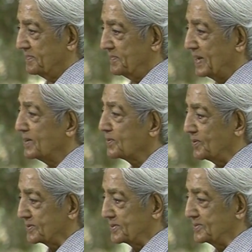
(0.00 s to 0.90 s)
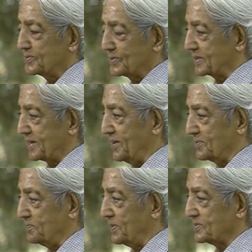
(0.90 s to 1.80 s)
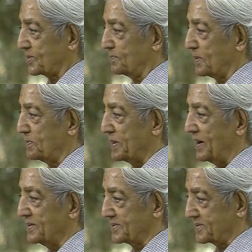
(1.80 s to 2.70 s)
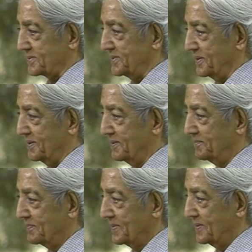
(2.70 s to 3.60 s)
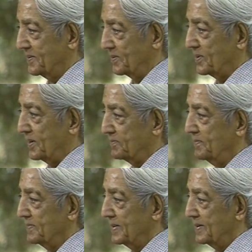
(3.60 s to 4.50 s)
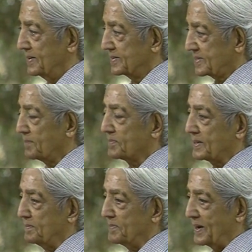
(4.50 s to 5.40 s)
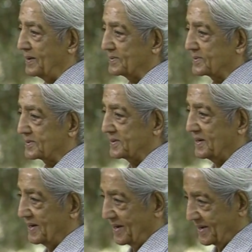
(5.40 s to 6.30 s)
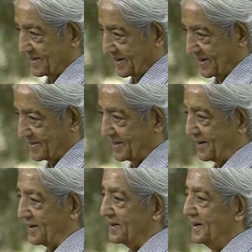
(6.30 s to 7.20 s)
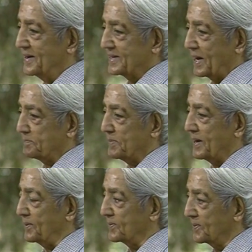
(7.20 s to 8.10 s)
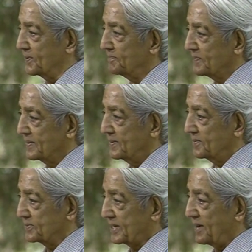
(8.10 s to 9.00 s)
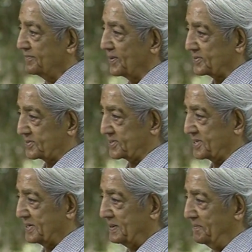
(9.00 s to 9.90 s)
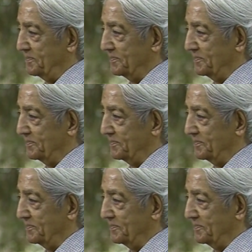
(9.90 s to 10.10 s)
many questions which can't possibly be answered. Only some can be answered, and here they are typed out, which I have not seen.